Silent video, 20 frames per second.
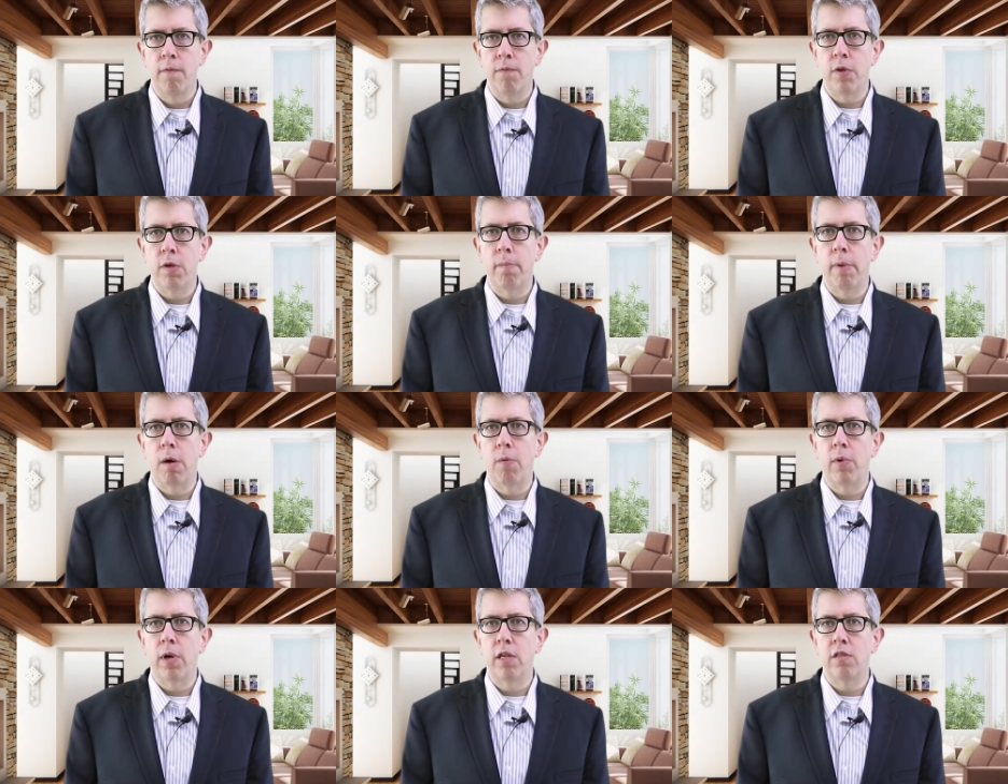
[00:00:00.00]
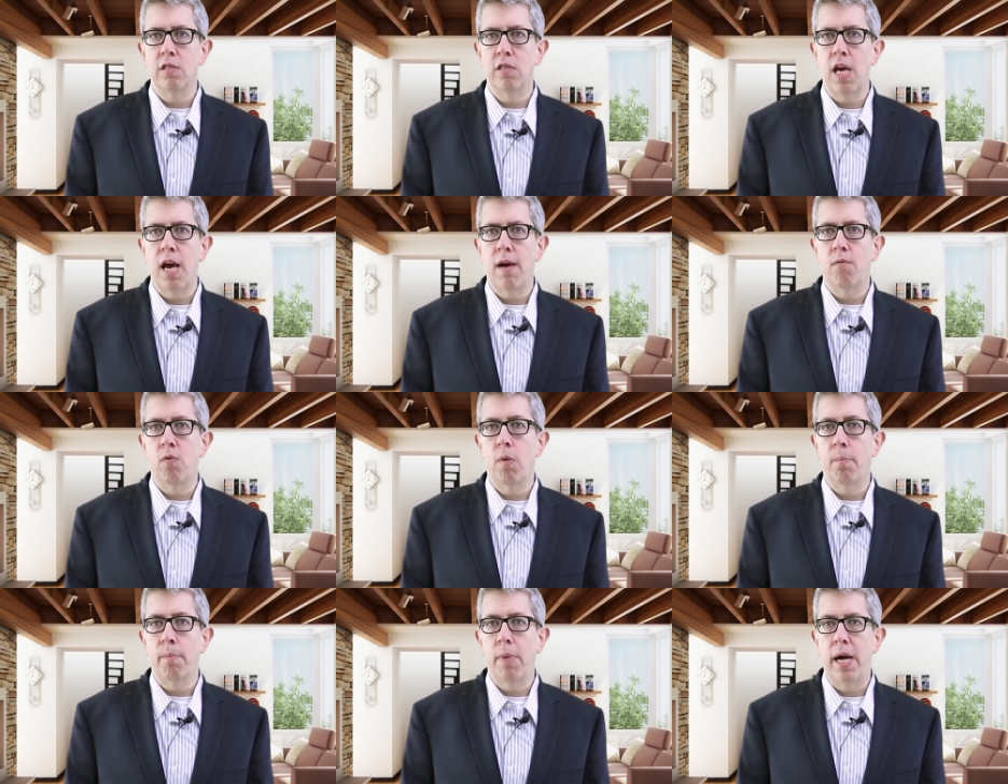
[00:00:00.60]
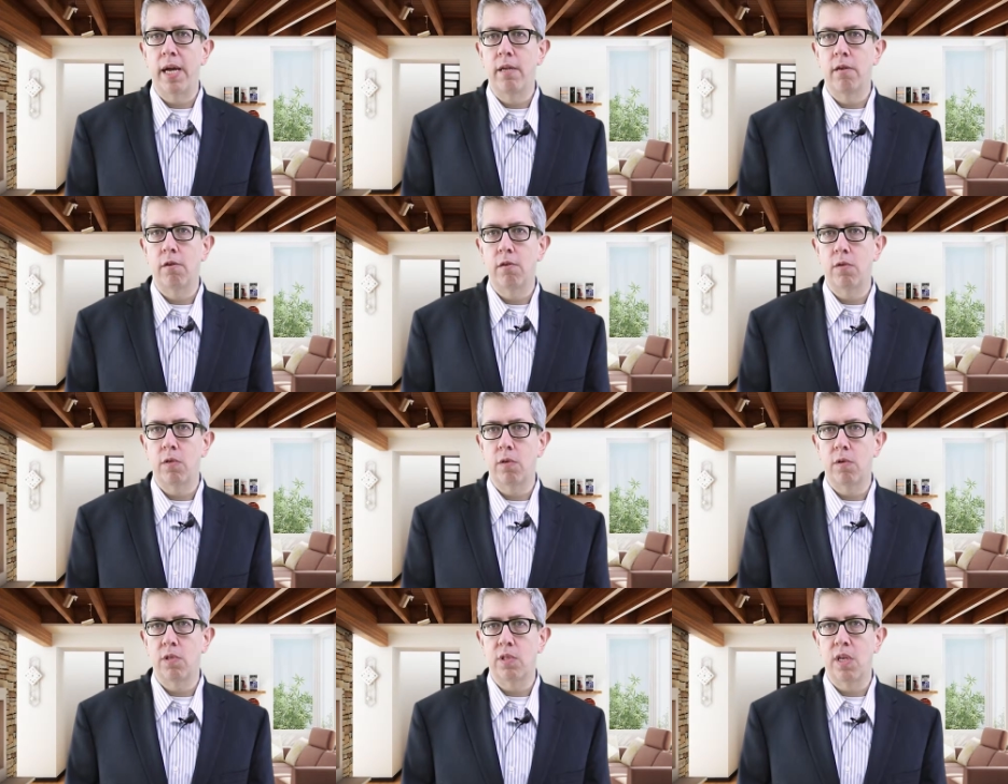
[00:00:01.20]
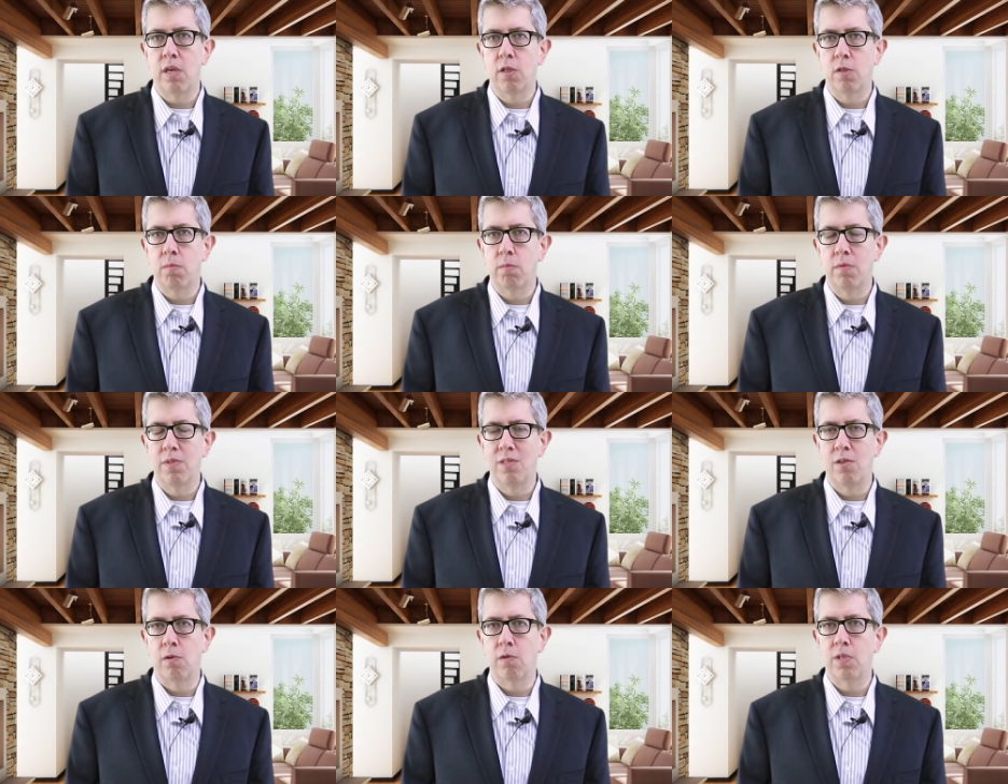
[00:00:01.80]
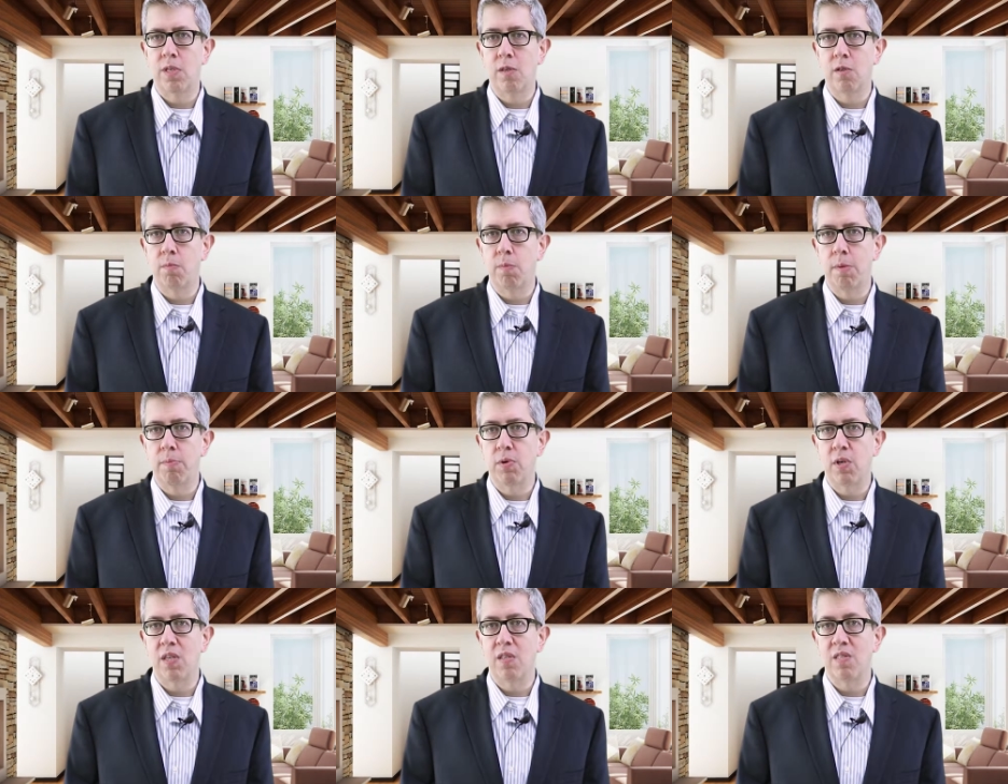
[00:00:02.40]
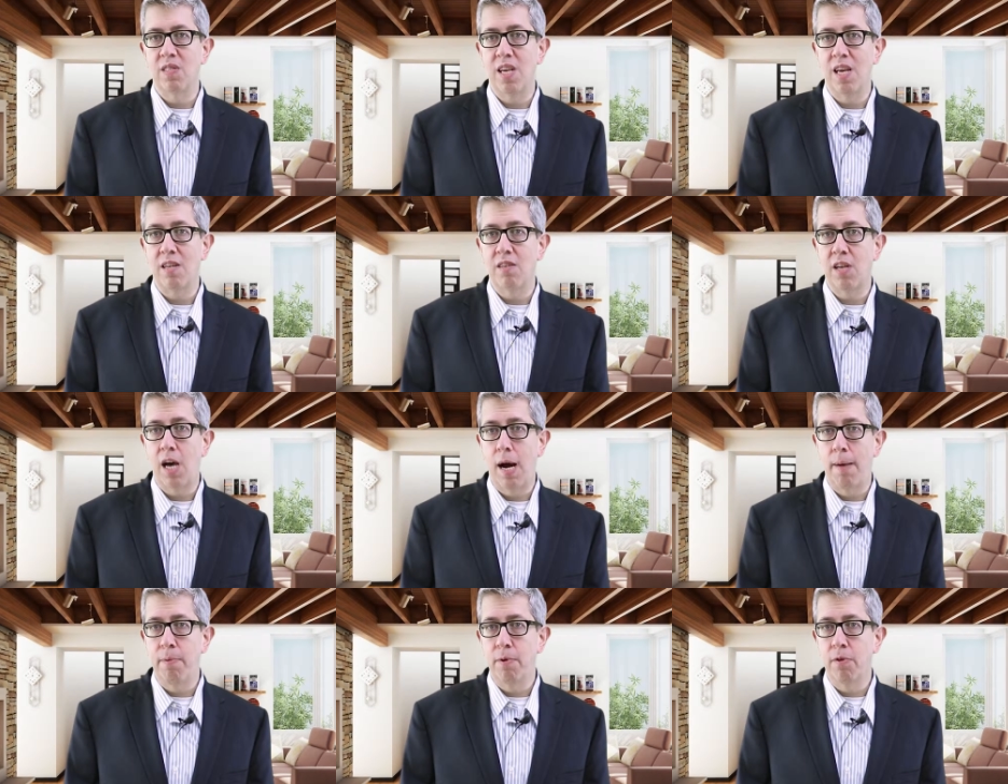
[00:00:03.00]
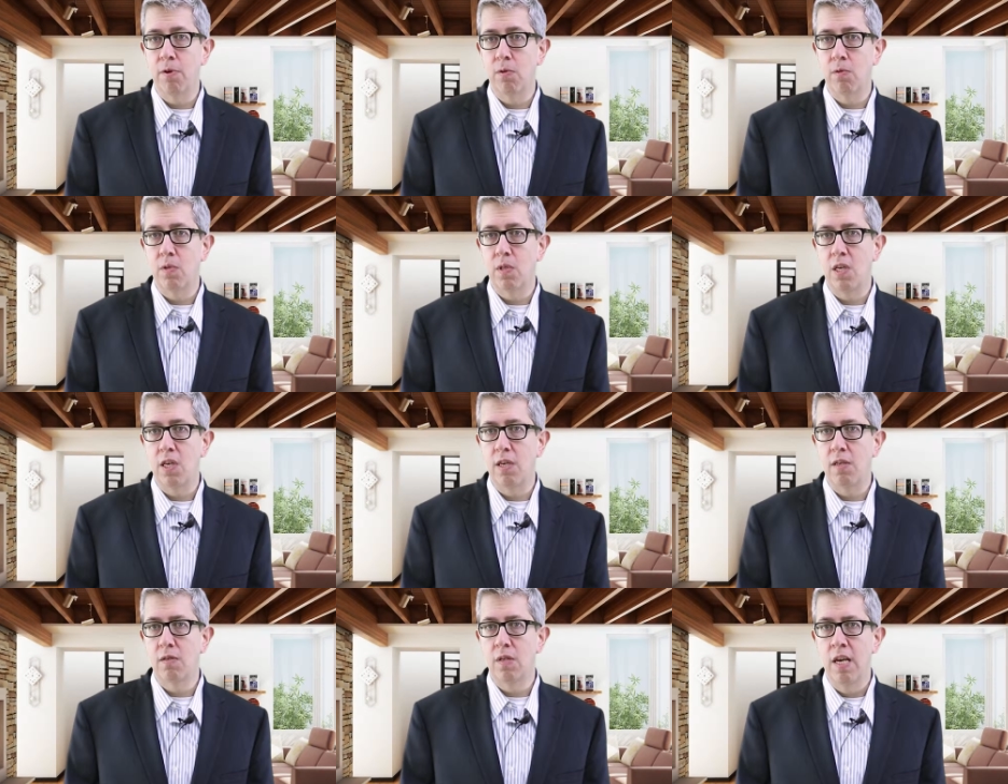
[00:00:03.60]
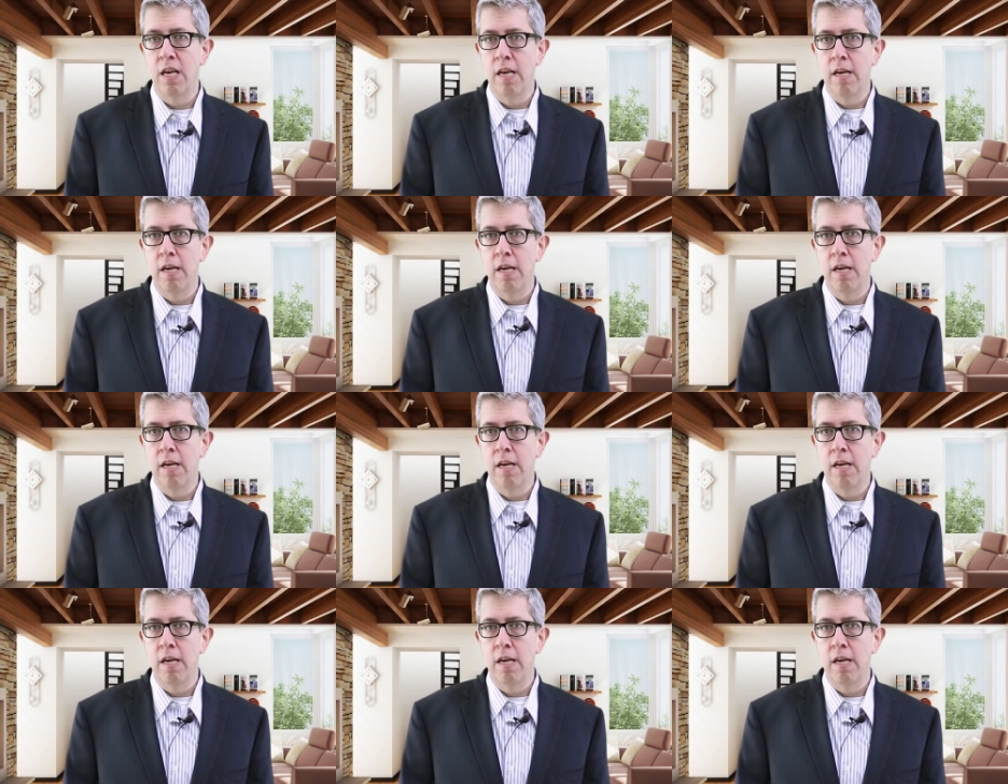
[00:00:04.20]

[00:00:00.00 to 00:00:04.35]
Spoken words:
you might want to just have reminders so your salespeople can stay on top of those things.